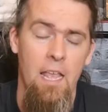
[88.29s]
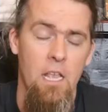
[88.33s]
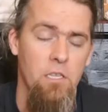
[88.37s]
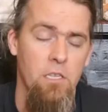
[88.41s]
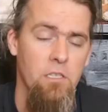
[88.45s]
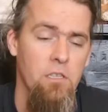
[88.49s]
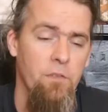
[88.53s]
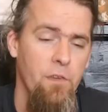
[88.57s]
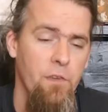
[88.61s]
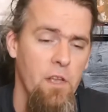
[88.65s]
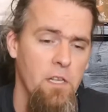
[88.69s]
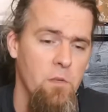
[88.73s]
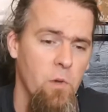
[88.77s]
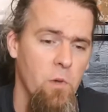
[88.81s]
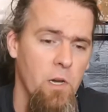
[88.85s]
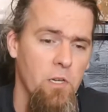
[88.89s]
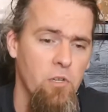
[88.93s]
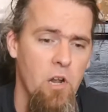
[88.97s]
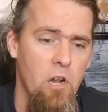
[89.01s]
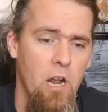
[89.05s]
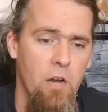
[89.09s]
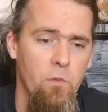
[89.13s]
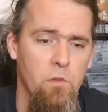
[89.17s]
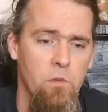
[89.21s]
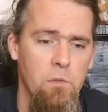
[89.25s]
So the first one I
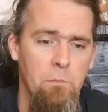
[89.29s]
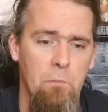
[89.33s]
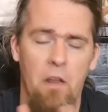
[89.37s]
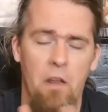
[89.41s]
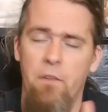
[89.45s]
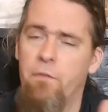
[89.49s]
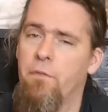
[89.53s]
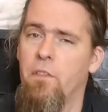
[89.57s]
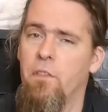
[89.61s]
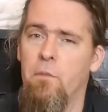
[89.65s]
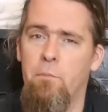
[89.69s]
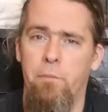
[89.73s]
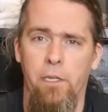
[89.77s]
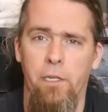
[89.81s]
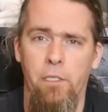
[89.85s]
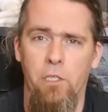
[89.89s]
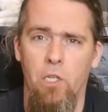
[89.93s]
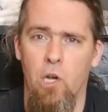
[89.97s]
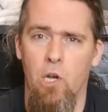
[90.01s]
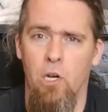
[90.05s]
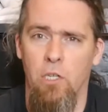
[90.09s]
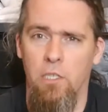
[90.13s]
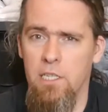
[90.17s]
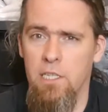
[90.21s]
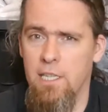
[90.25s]
tried was Blood for the Blood
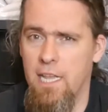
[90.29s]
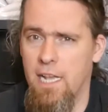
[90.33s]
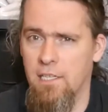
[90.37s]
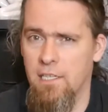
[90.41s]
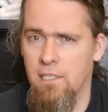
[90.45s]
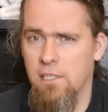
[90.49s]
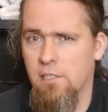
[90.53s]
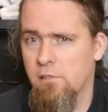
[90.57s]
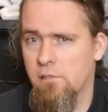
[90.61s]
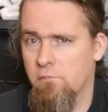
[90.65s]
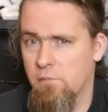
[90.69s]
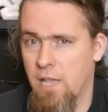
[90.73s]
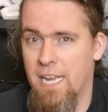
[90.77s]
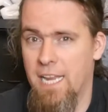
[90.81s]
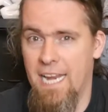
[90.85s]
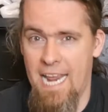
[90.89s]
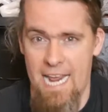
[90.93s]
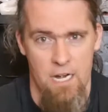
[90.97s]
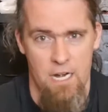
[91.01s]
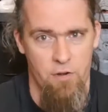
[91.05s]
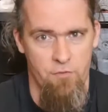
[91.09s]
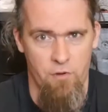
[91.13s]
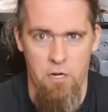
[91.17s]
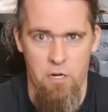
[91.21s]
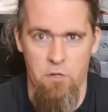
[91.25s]
God, and that's an
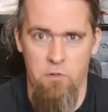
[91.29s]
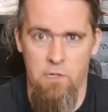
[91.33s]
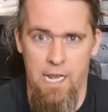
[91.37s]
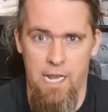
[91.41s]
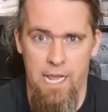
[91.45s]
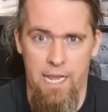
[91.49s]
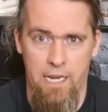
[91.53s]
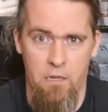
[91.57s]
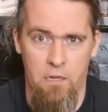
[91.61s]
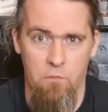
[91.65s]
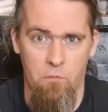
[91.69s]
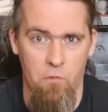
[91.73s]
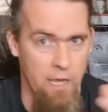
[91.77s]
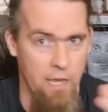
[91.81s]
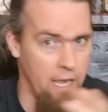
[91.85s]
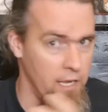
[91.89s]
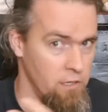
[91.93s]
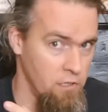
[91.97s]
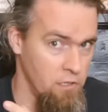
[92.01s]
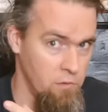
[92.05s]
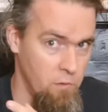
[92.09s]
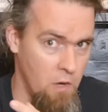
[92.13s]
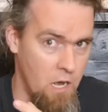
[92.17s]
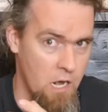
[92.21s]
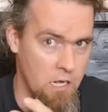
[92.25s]
aggro deck, and we'll get
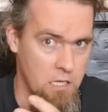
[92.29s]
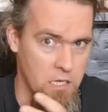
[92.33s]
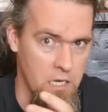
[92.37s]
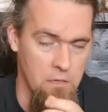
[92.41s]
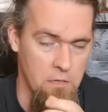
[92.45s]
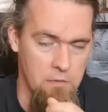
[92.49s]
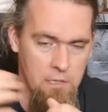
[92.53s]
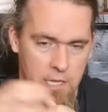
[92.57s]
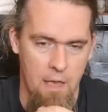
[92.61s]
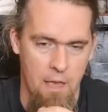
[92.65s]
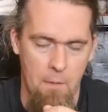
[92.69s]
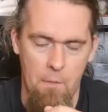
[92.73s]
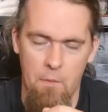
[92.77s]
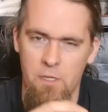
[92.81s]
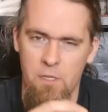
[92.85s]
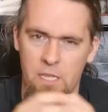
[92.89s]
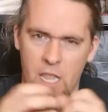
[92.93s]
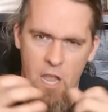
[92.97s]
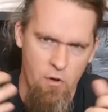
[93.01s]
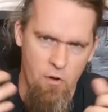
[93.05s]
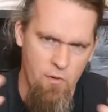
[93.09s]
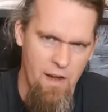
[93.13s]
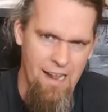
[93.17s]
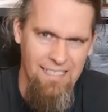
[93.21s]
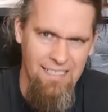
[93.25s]
onto archetypes later. It was an
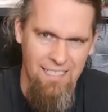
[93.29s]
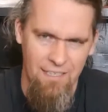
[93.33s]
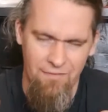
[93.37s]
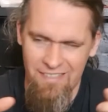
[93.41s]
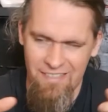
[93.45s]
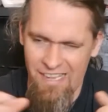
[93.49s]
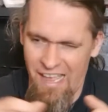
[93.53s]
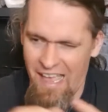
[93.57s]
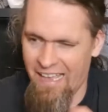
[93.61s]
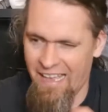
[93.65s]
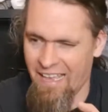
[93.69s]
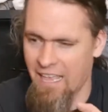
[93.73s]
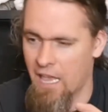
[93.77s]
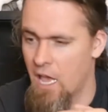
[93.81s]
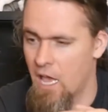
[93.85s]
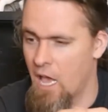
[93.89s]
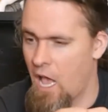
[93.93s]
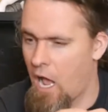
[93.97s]
aggressive deck.